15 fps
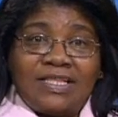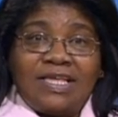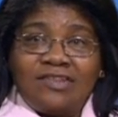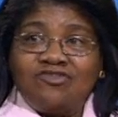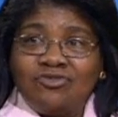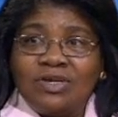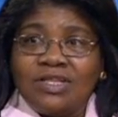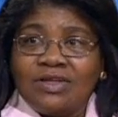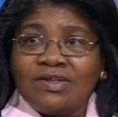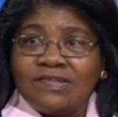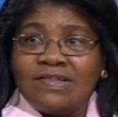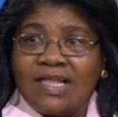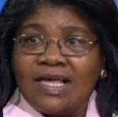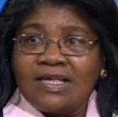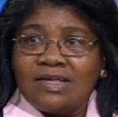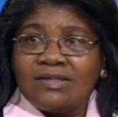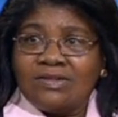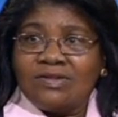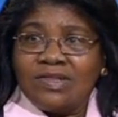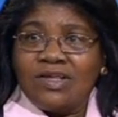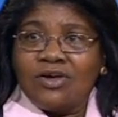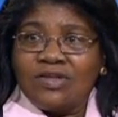they treat us like,
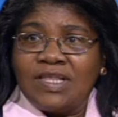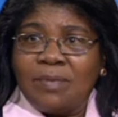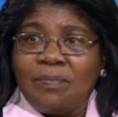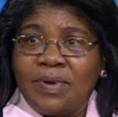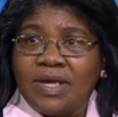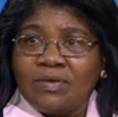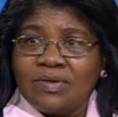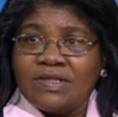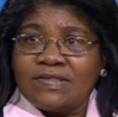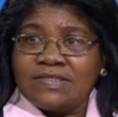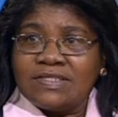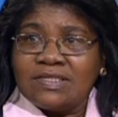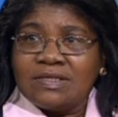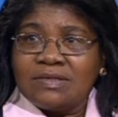they are their parents,